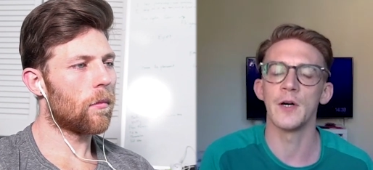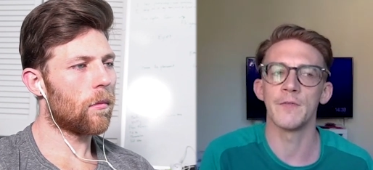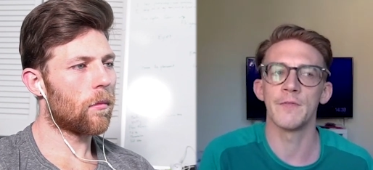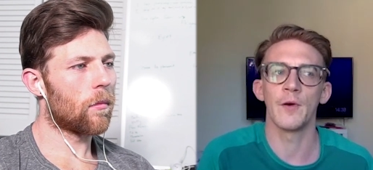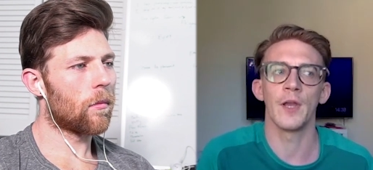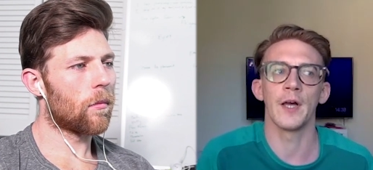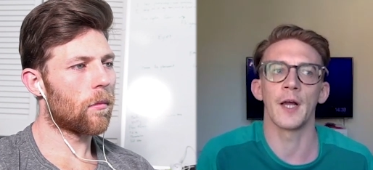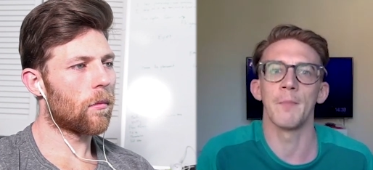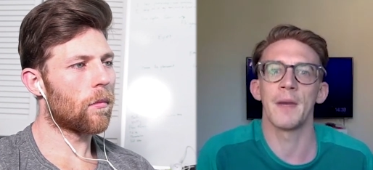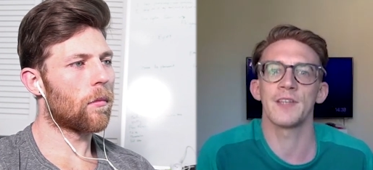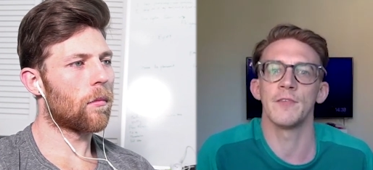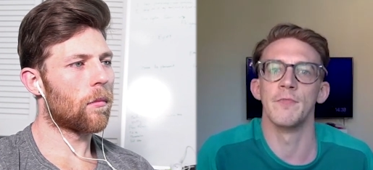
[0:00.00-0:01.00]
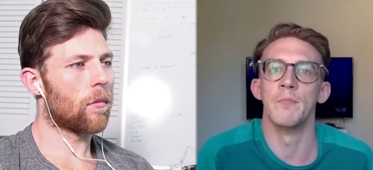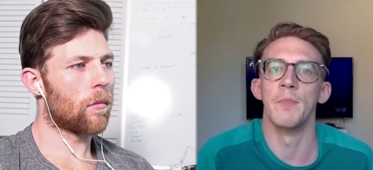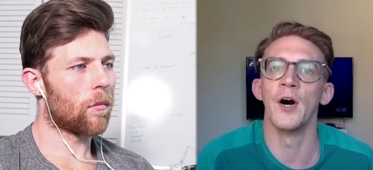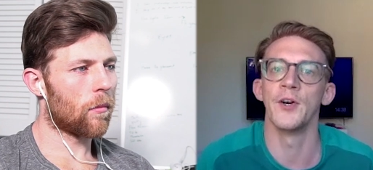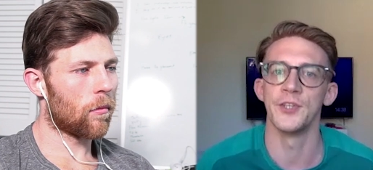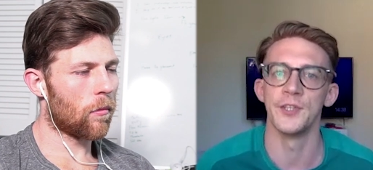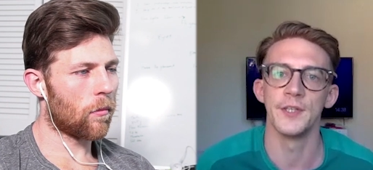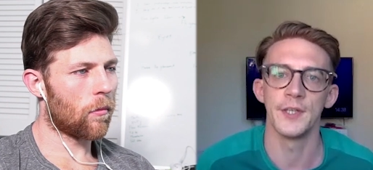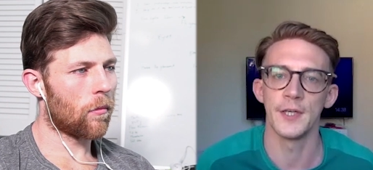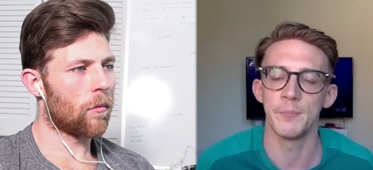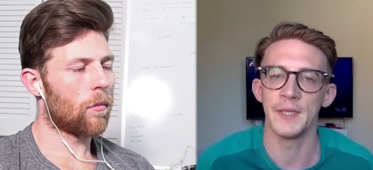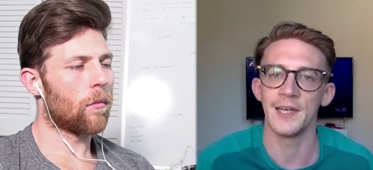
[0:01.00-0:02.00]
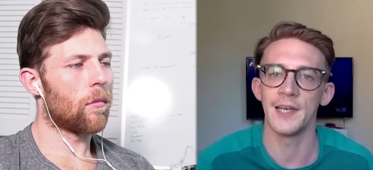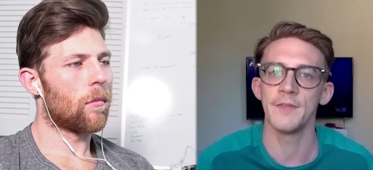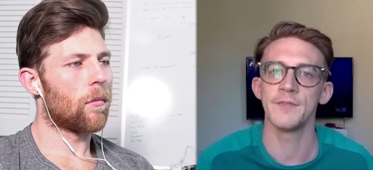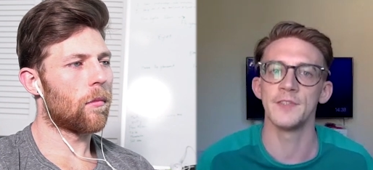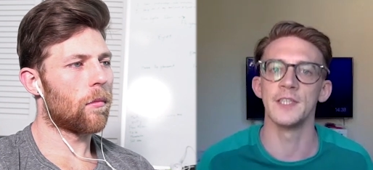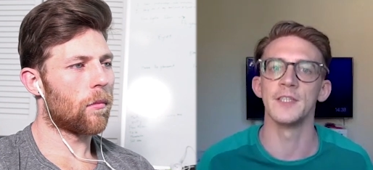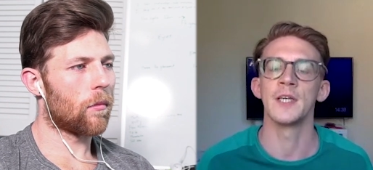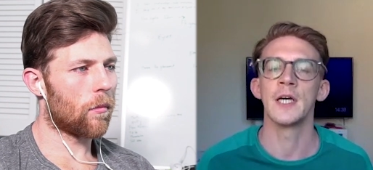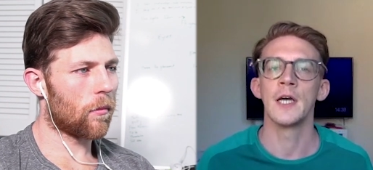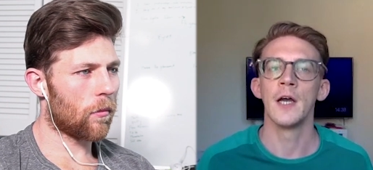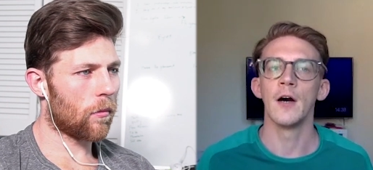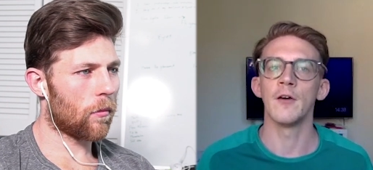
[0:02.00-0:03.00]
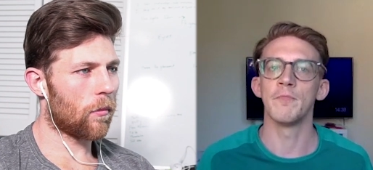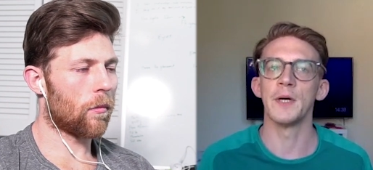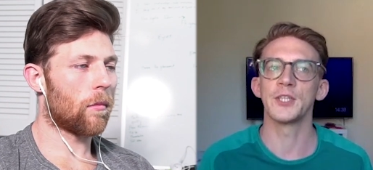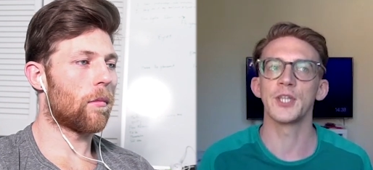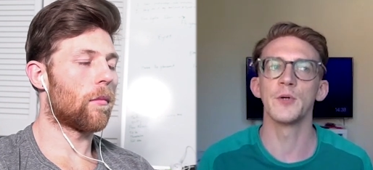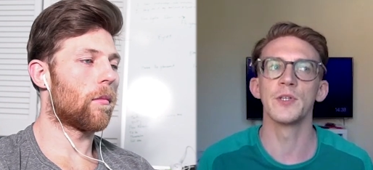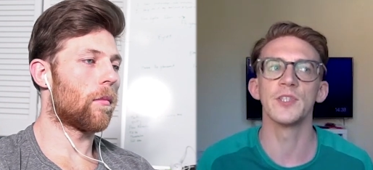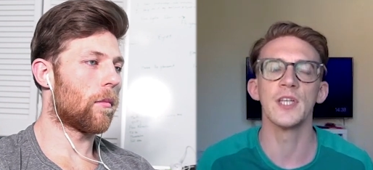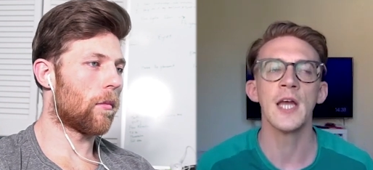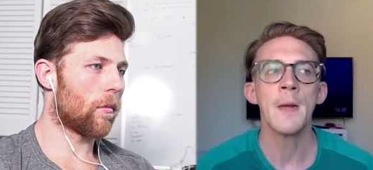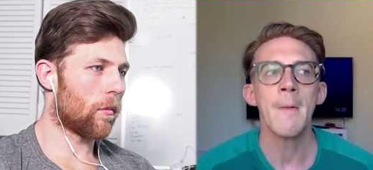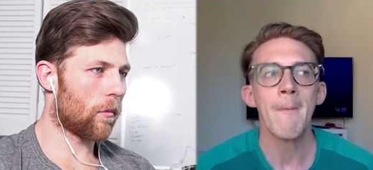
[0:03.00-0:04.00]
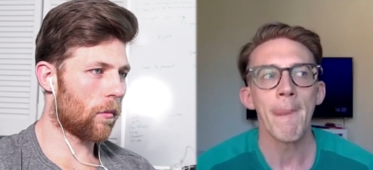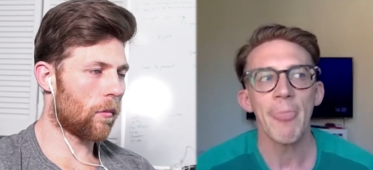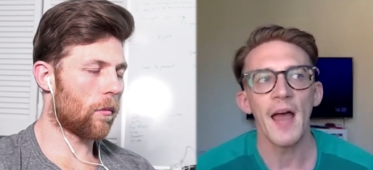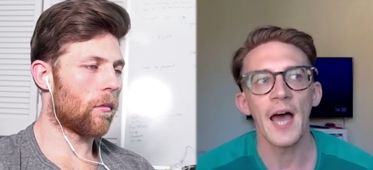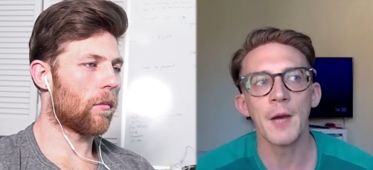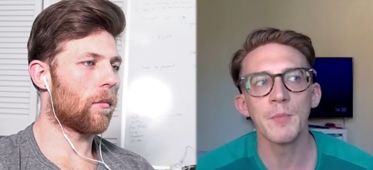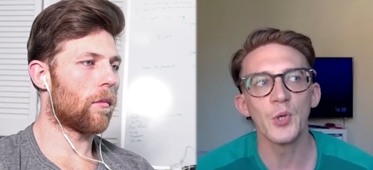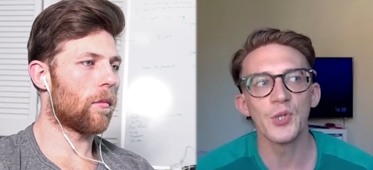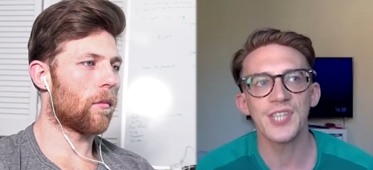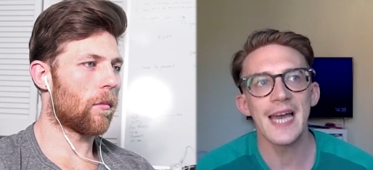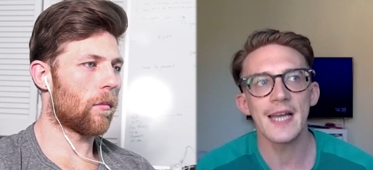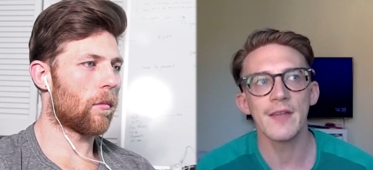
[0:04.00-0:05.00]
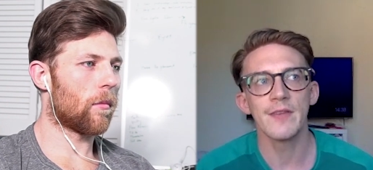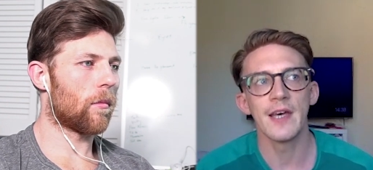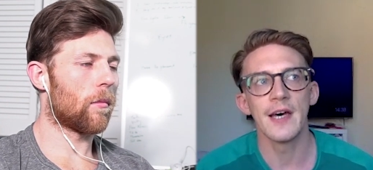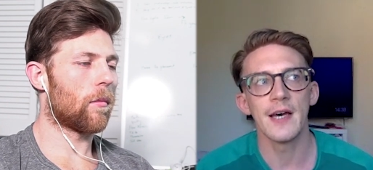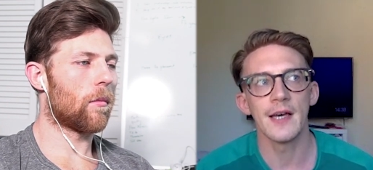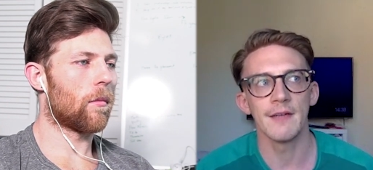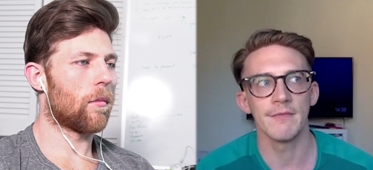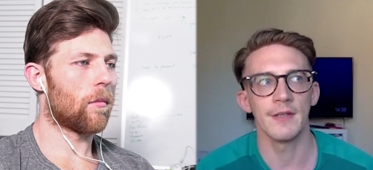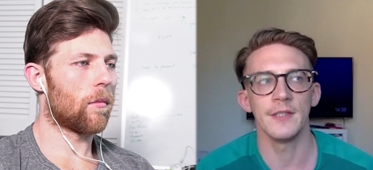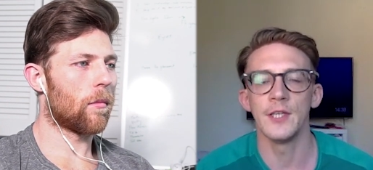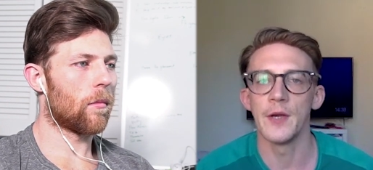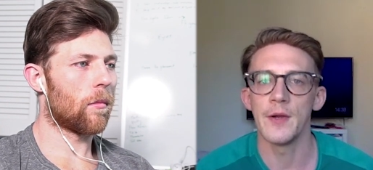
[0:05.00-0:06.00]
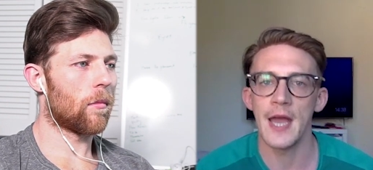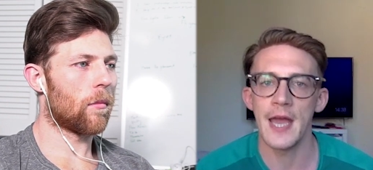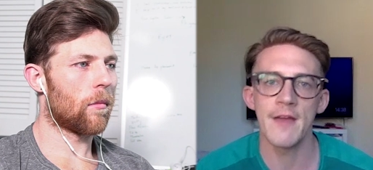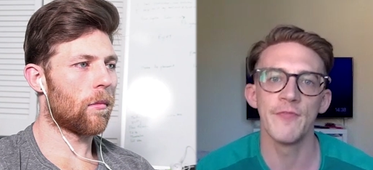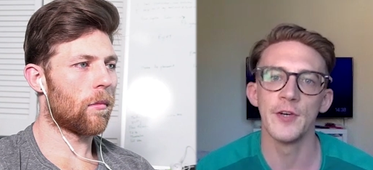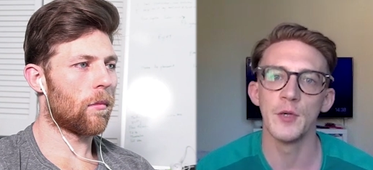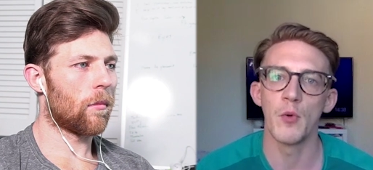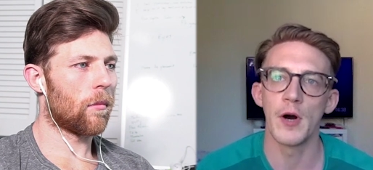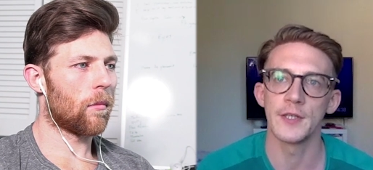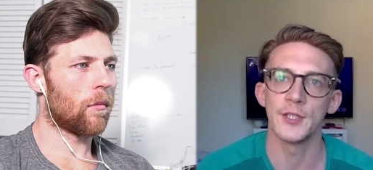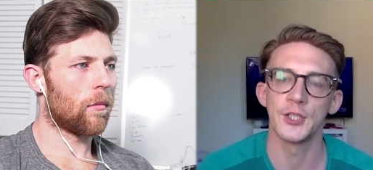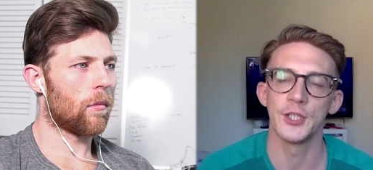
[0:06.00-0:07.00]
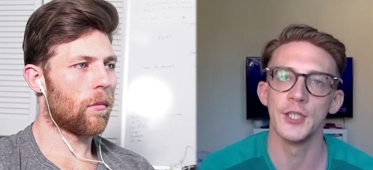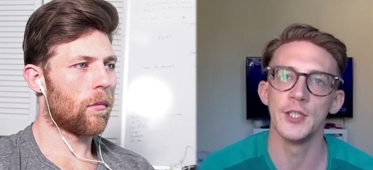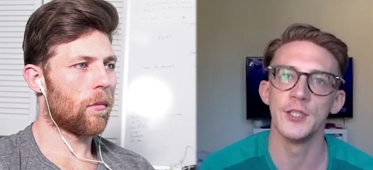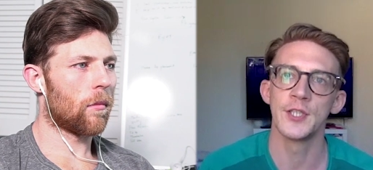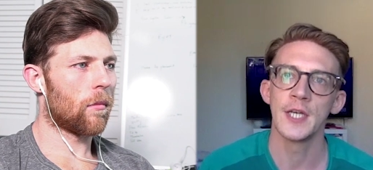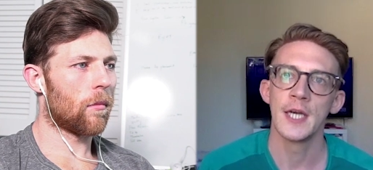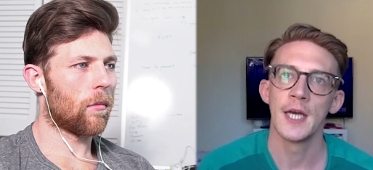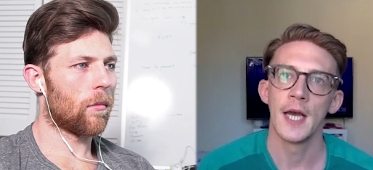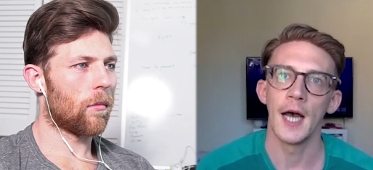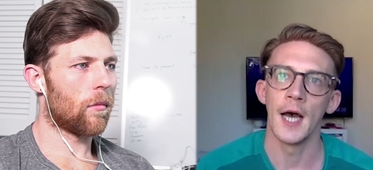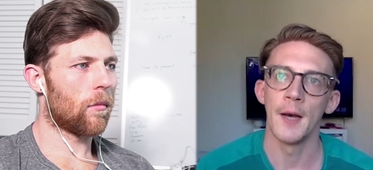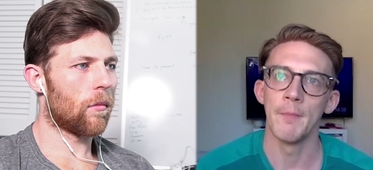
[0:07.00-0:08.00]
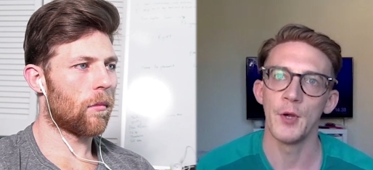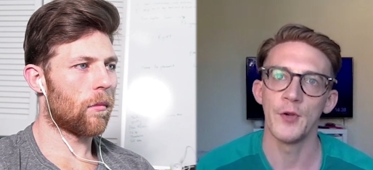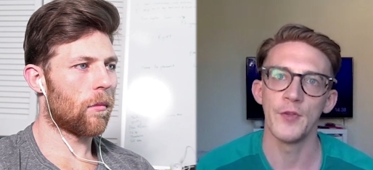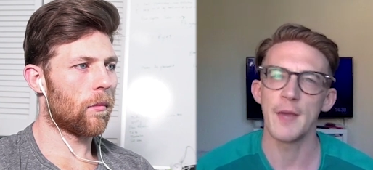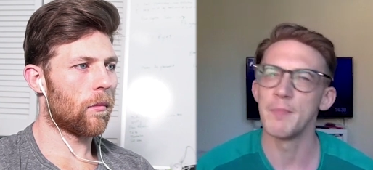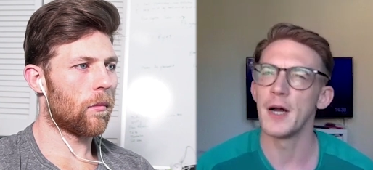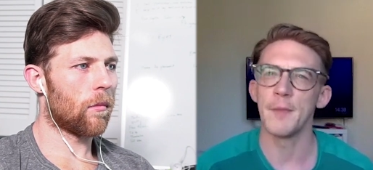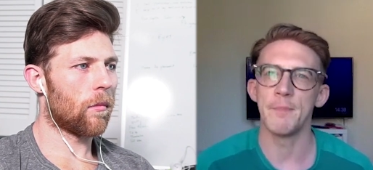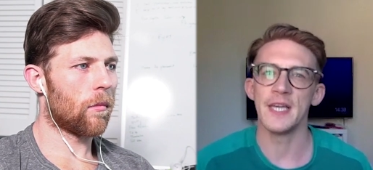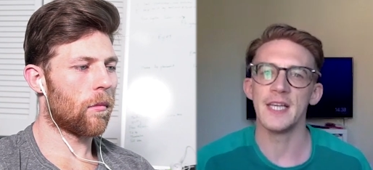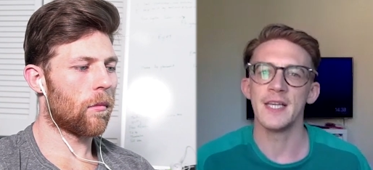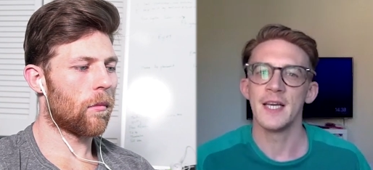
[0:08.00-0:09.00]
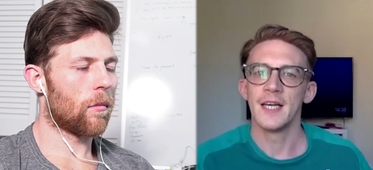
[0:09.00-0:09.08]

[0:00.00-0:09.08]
Speaker 1: It felt like a massive burden had been lifted off my shoulders. And and I'm not saying that, you know, everyone should, um, who they might be